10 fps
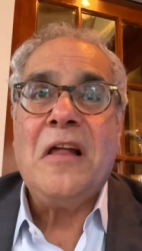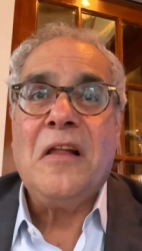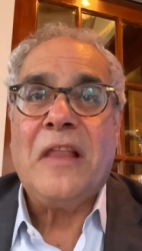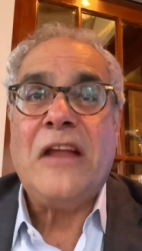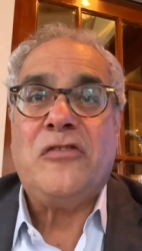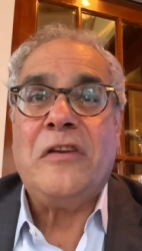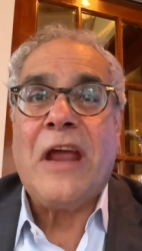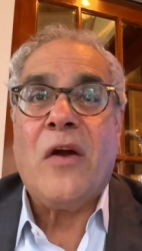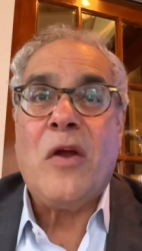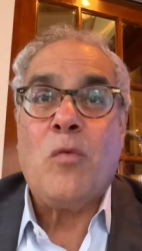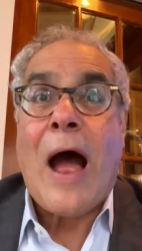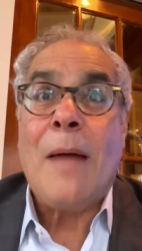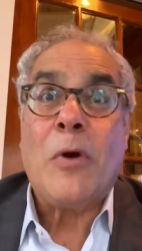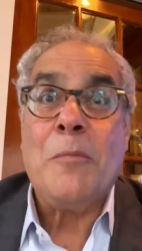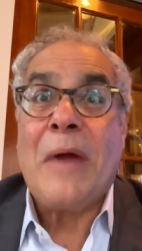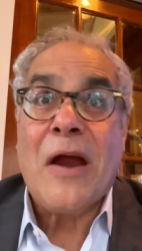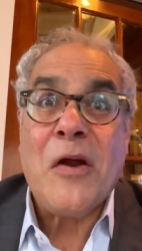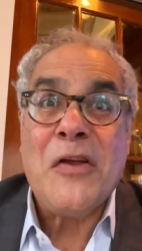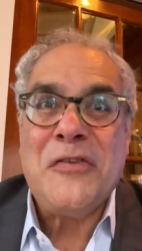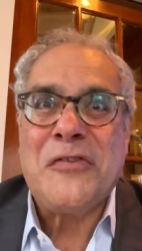legendary robber
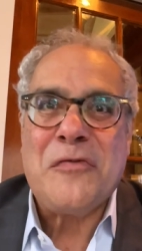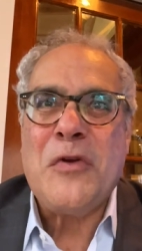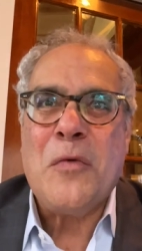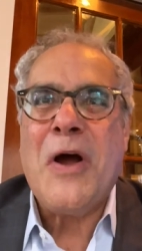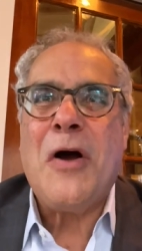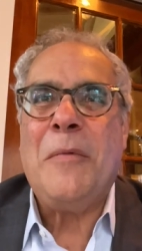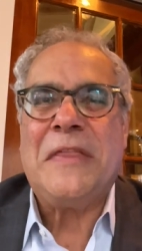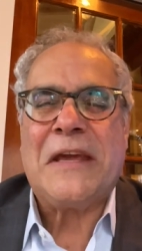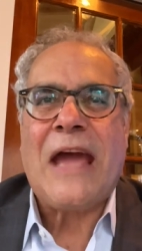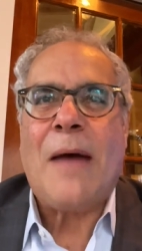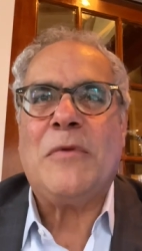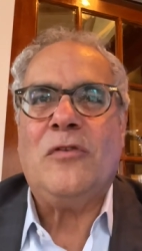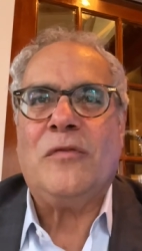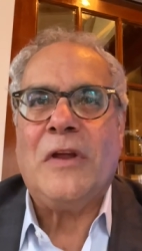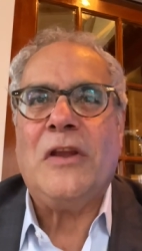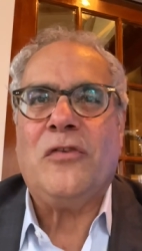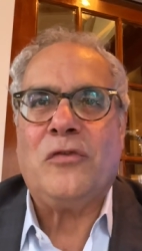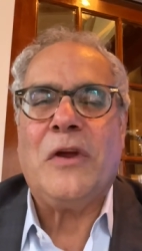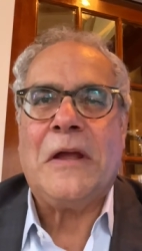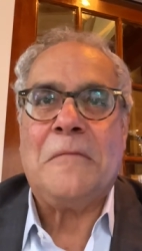barons, if you will, but the captains of industry.